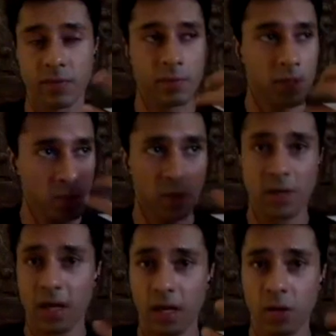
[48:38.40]
this, the
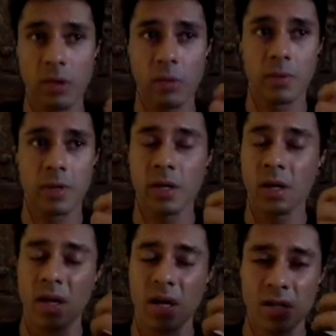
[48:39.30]
takeaway would be
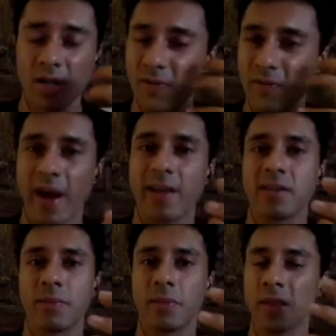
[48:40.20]
just find
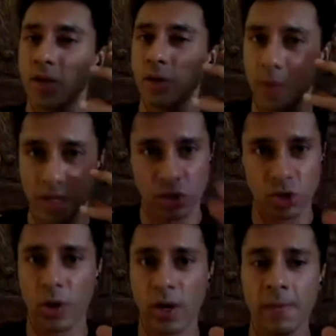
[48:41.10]
something that you
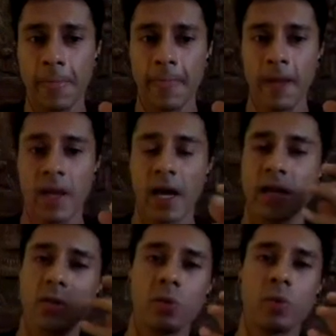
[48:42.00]
enjoy
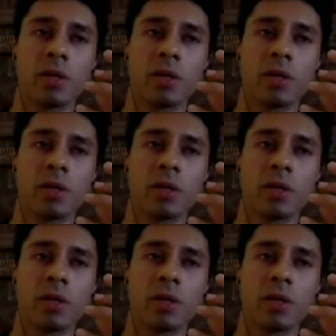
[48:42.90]
and do it